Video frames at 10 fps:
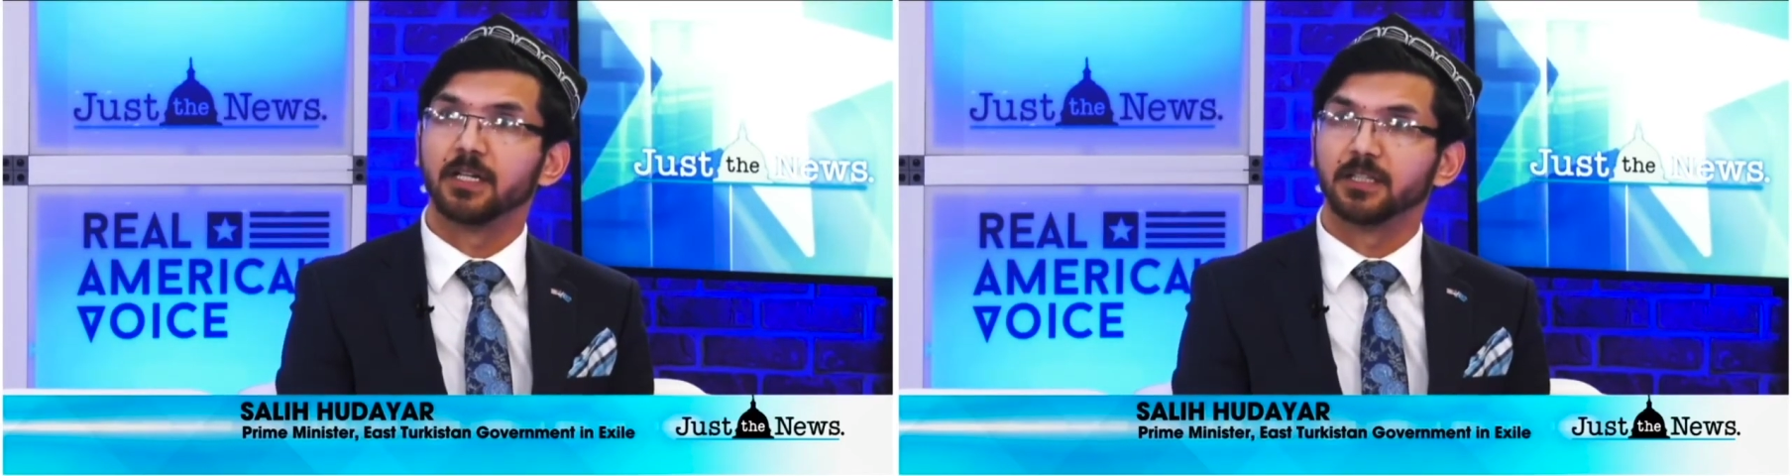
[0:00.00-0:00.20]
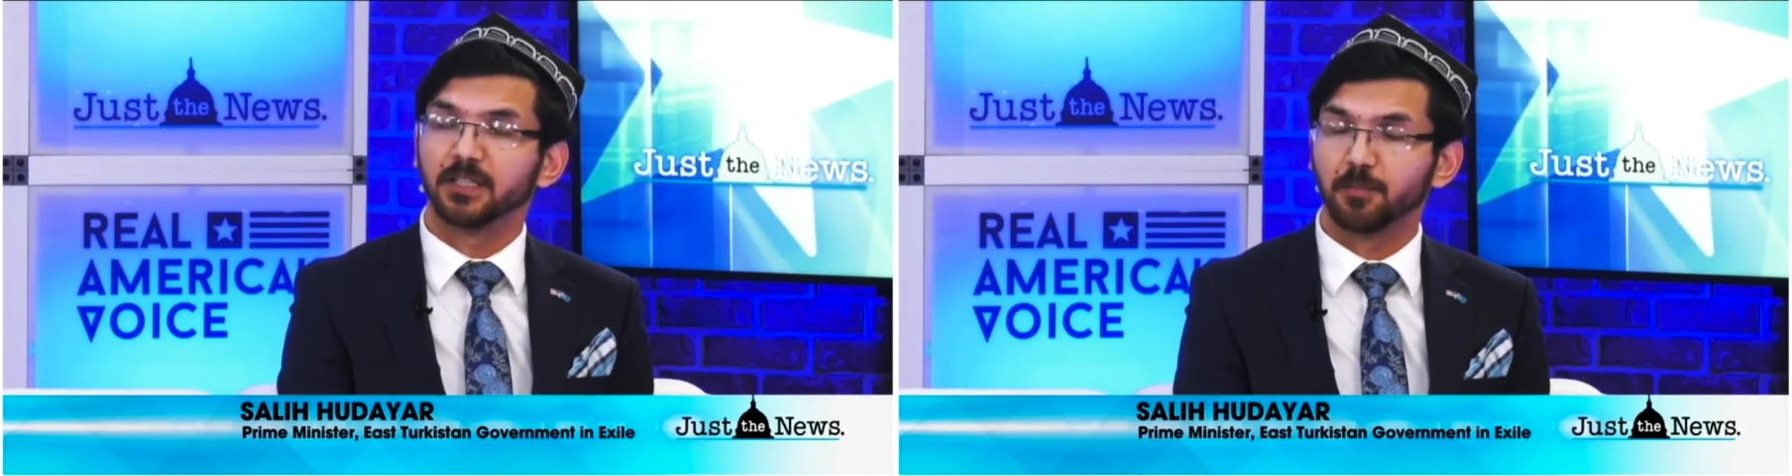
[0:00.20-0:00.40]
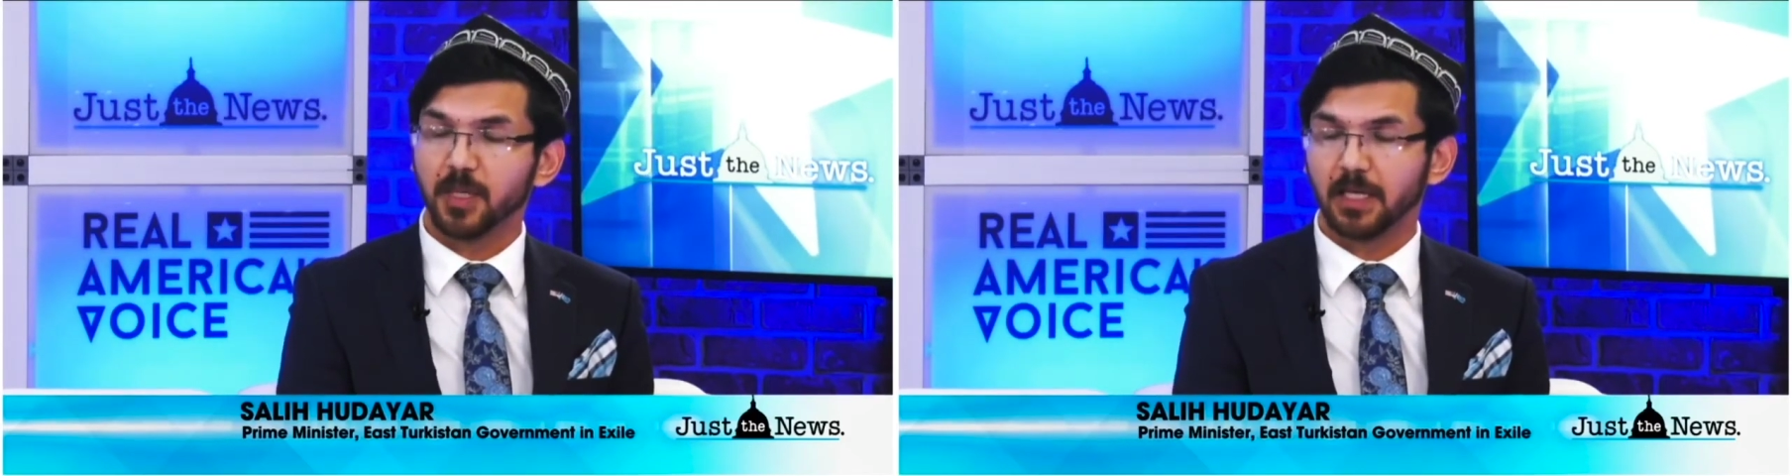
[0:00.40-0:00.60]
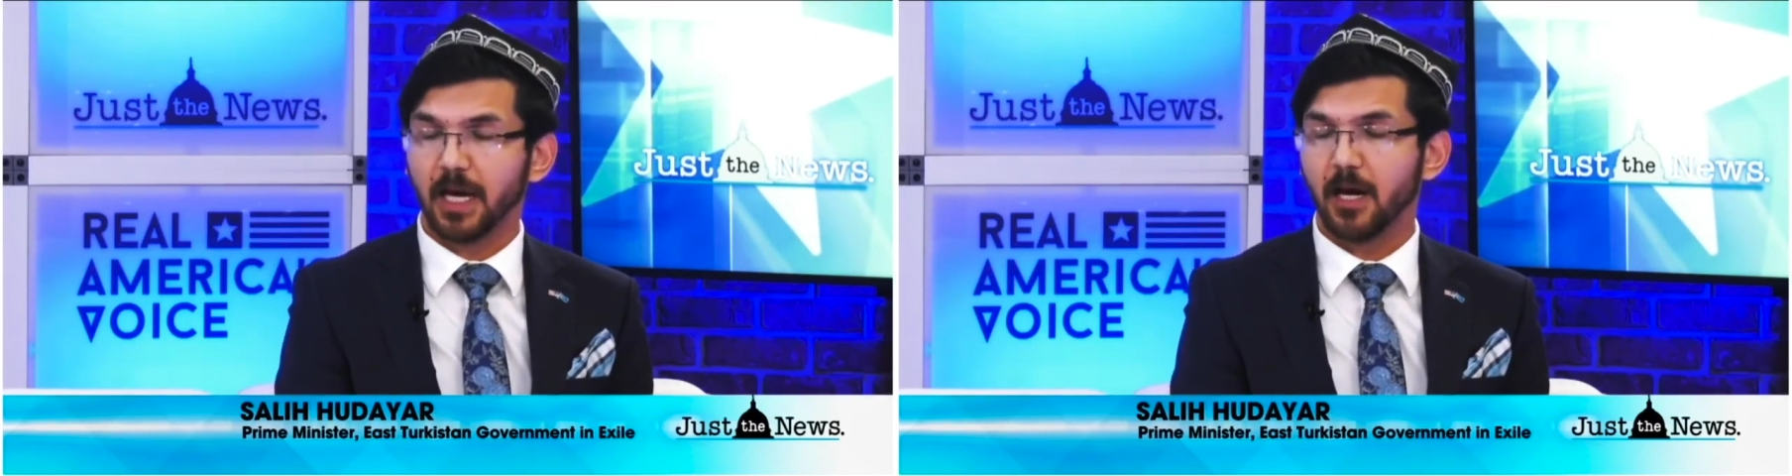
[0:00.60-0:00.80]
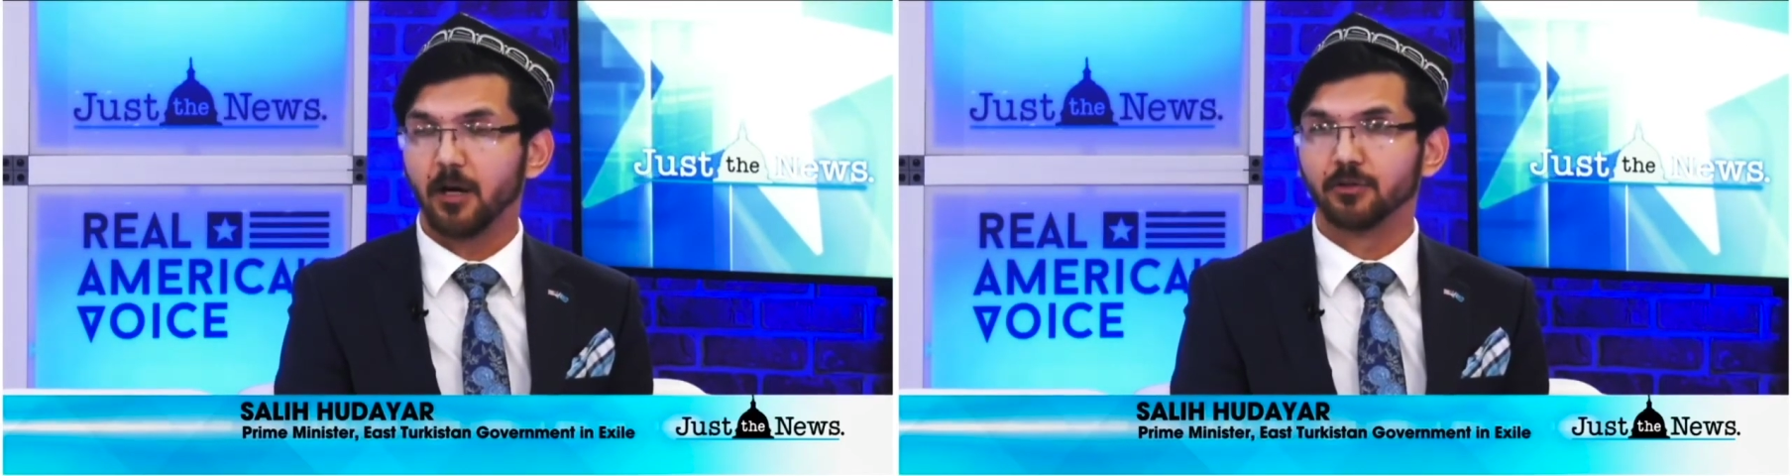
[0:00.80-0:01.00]
speak
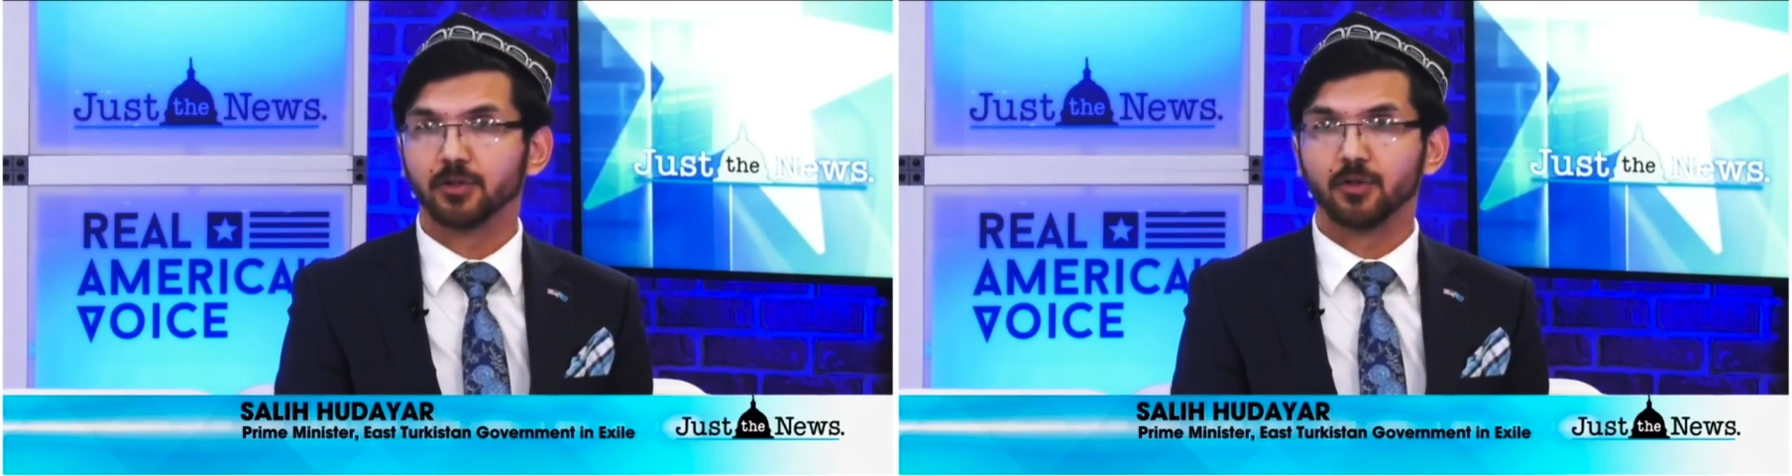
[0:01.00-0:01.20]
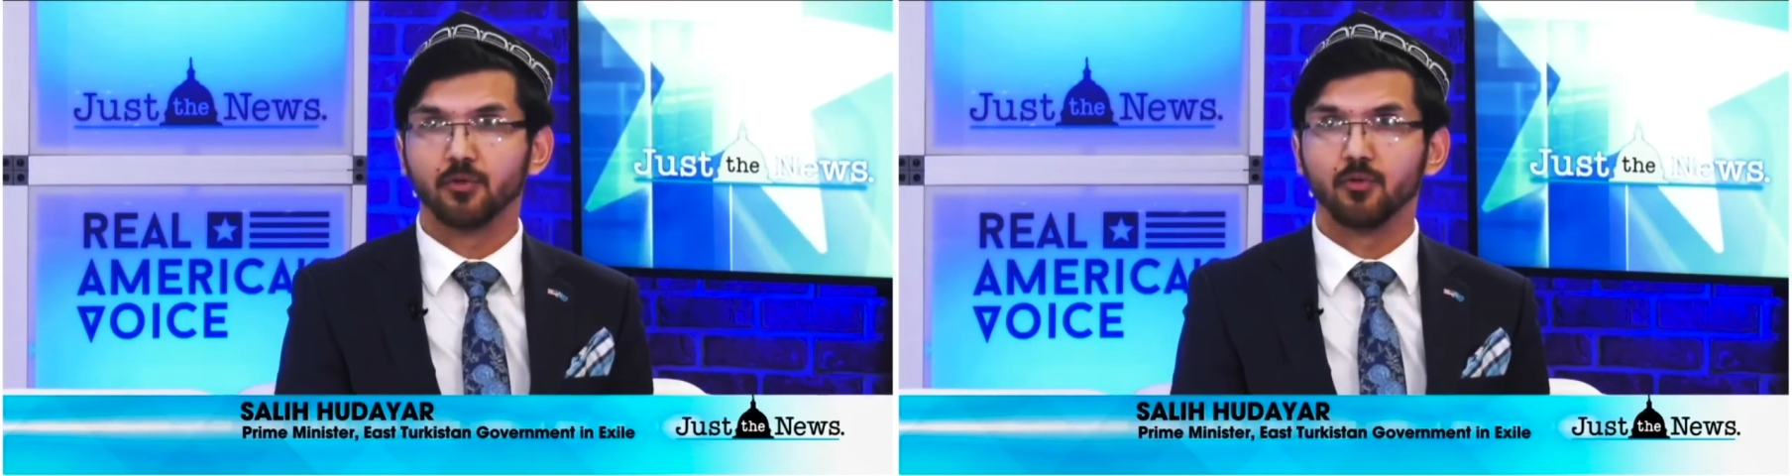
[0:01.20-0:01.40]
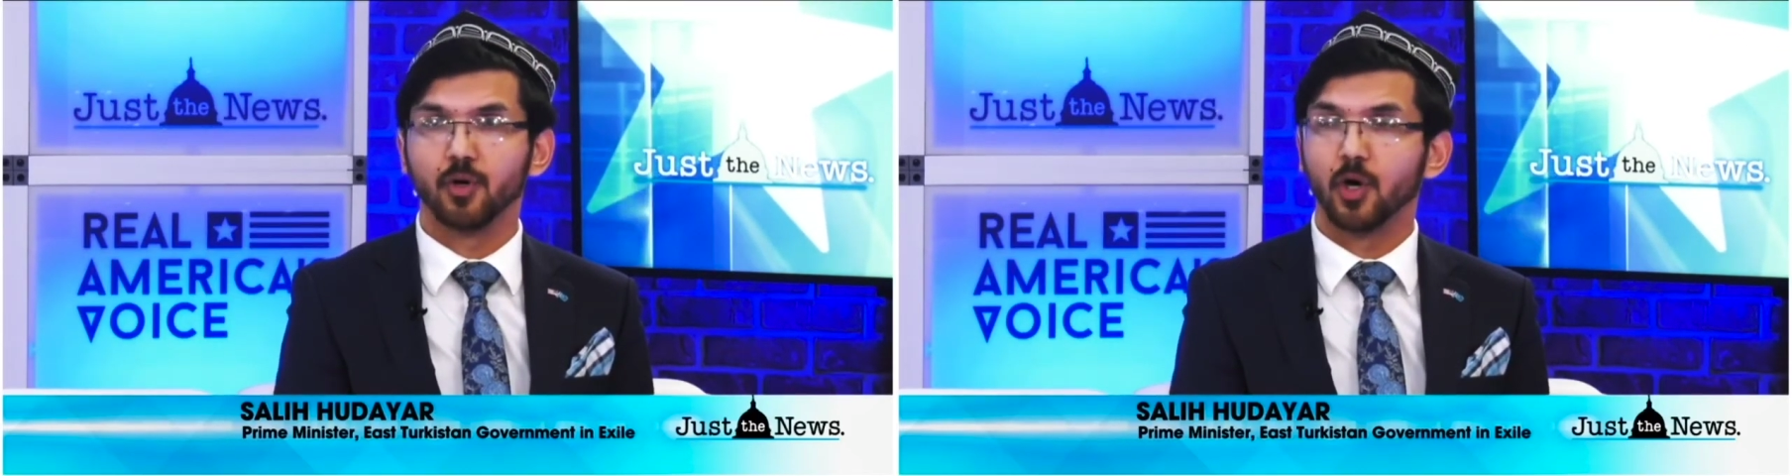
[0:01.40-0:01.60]
out, to